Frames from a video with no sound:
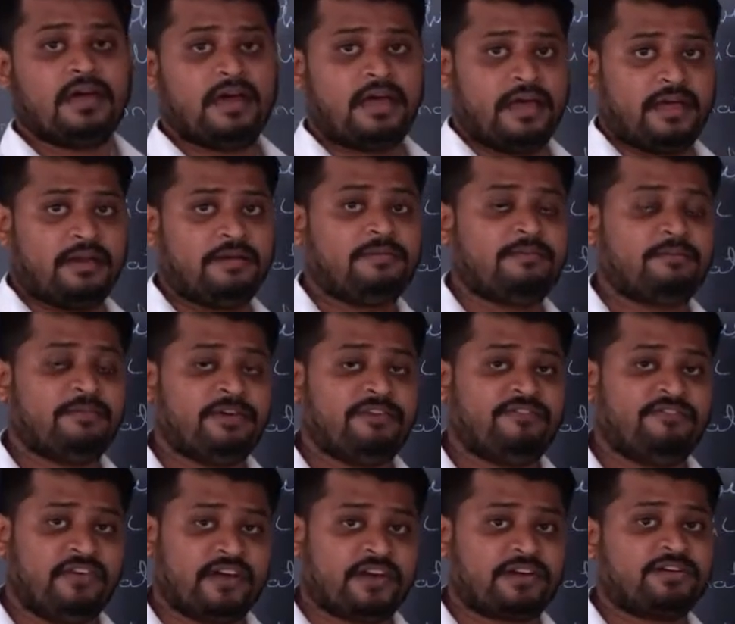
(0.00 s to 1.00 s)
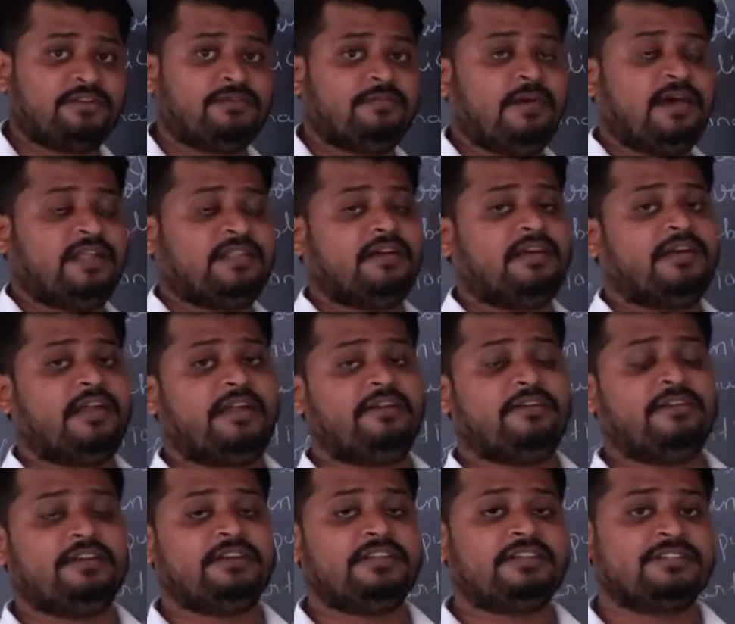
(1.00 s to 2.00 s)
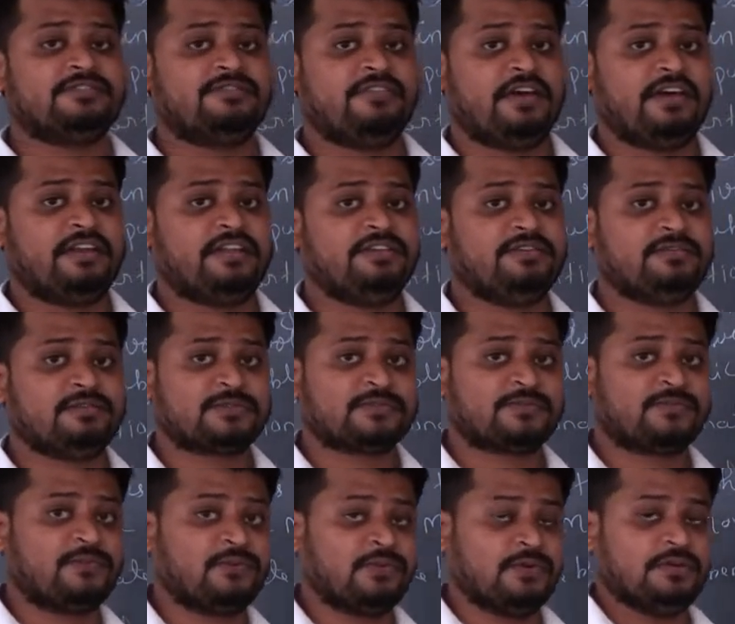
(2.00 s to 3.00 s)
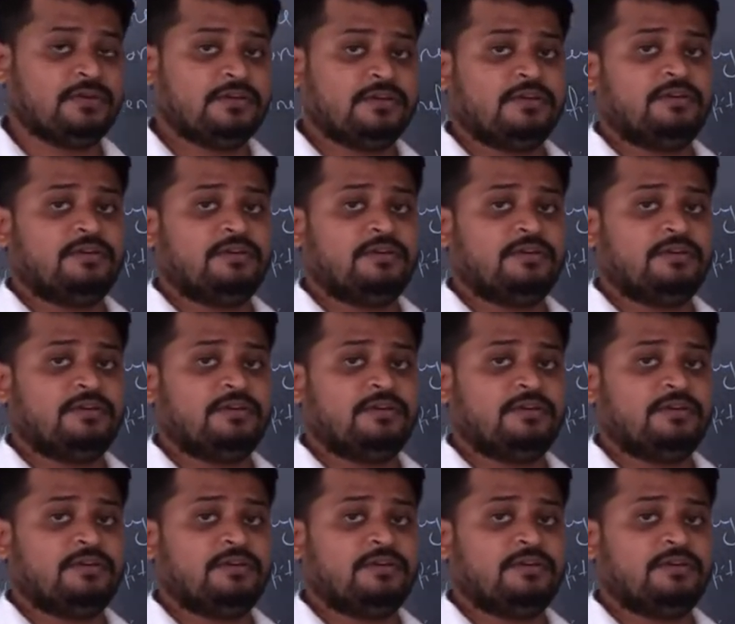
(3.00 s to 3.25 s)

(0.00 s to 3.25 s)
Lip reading: an effective method and it is very useful